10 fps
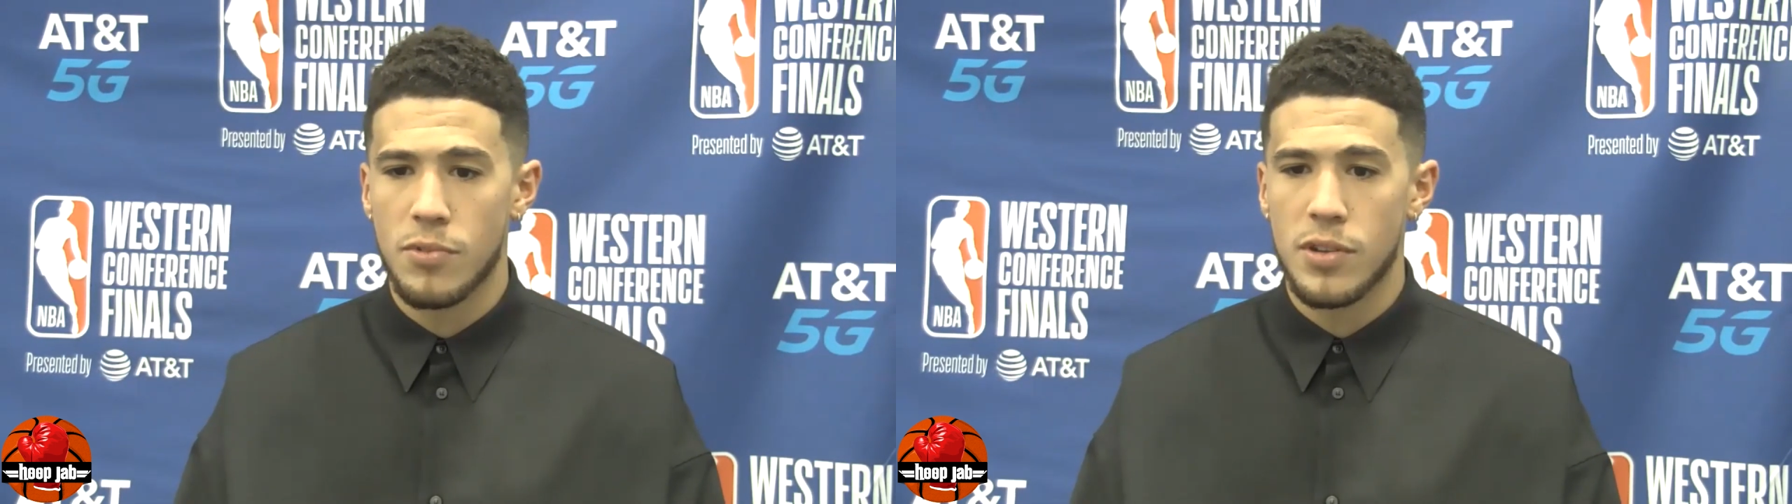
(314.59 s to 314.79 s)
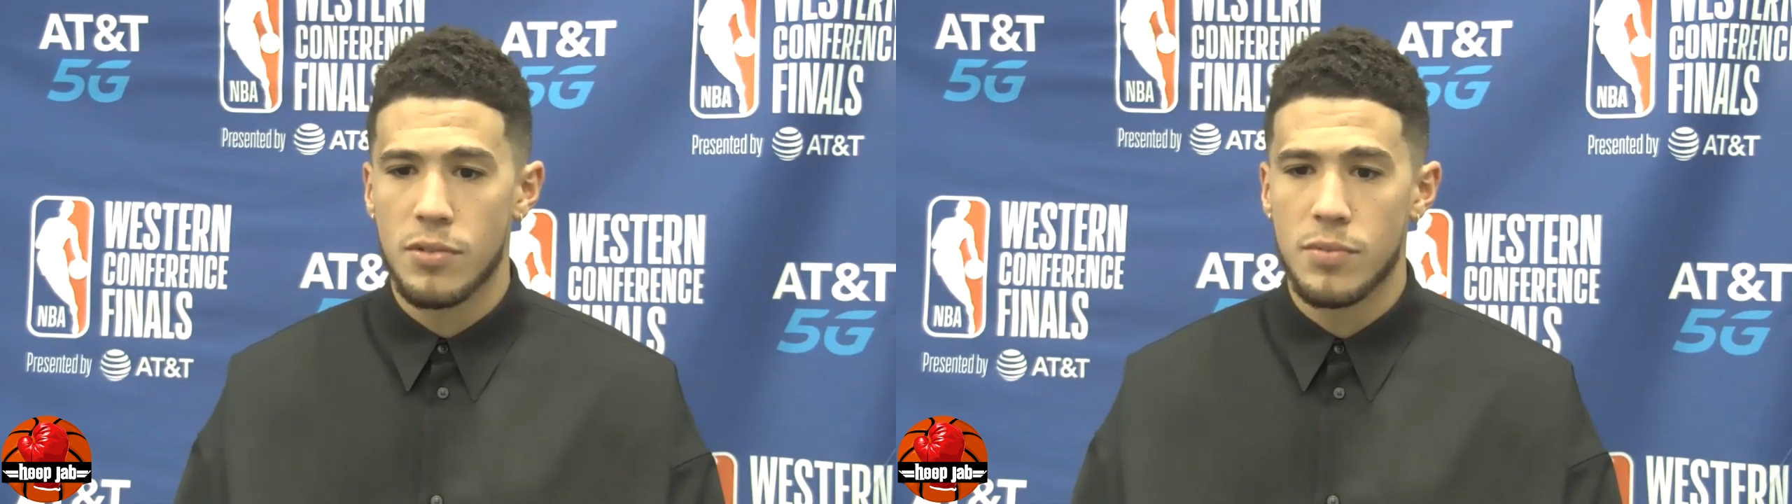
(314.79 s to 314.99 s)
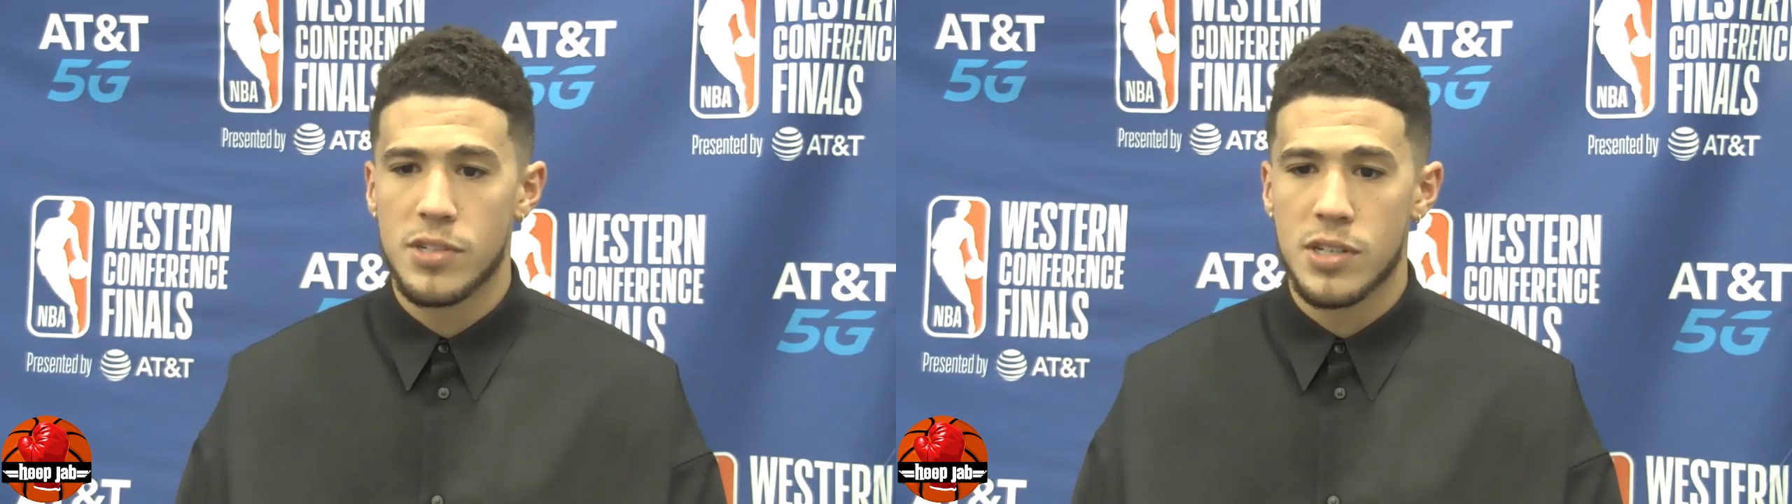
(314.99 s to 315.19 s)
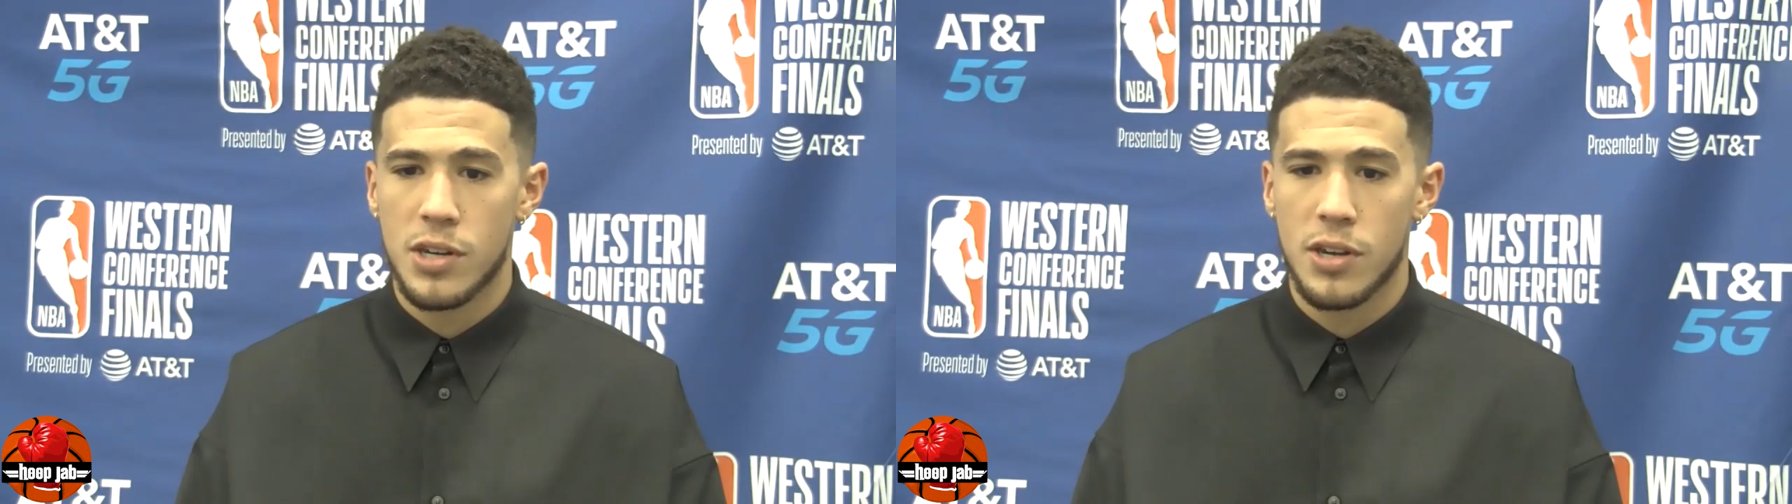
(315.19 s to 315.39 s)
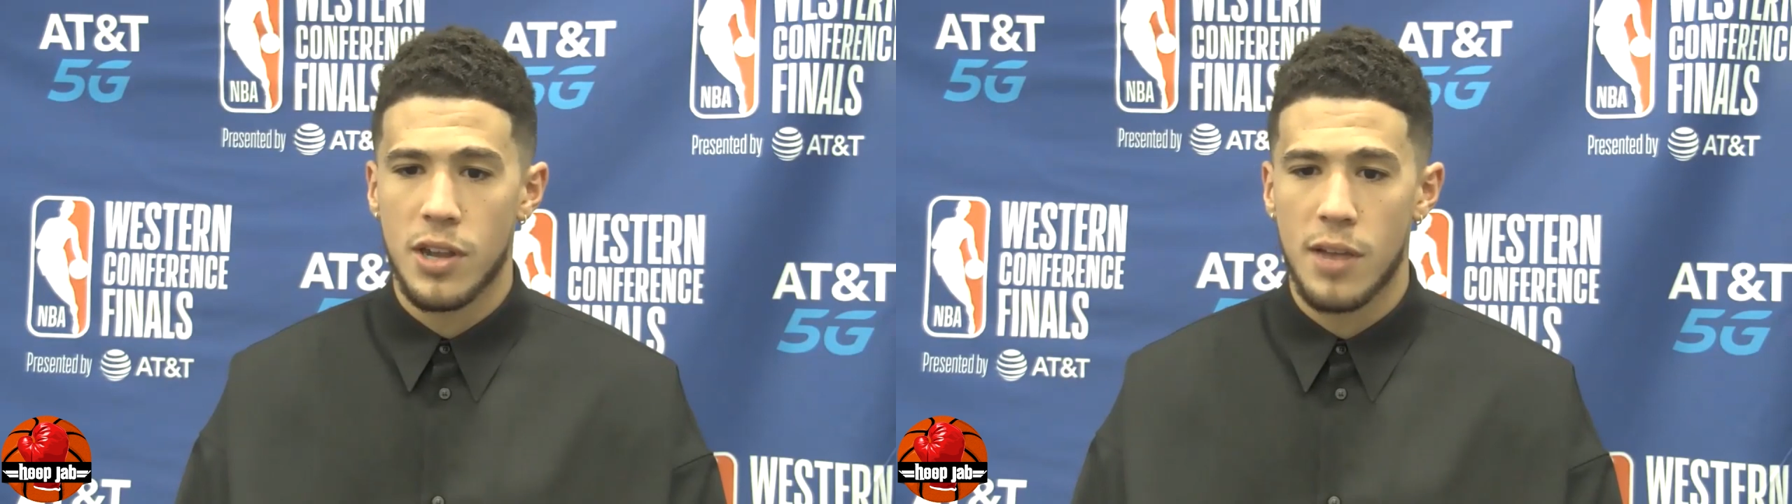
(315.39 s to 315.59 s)
when we secure
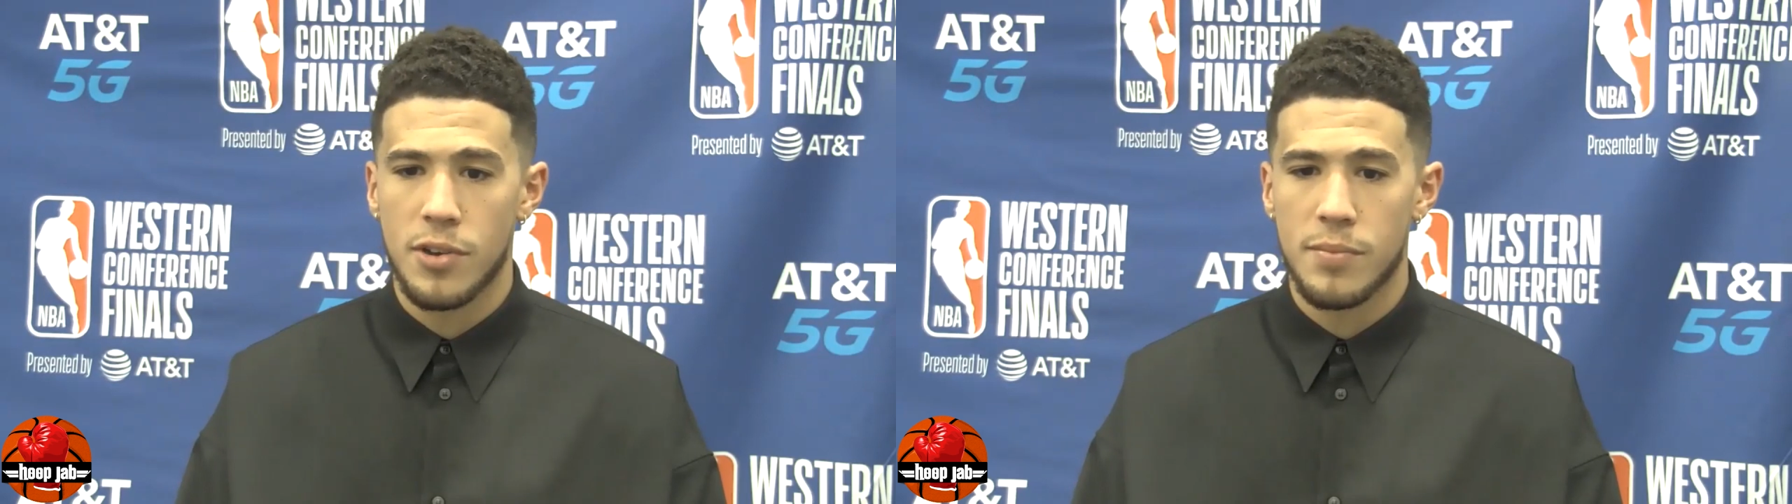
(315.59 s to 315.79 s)
game one.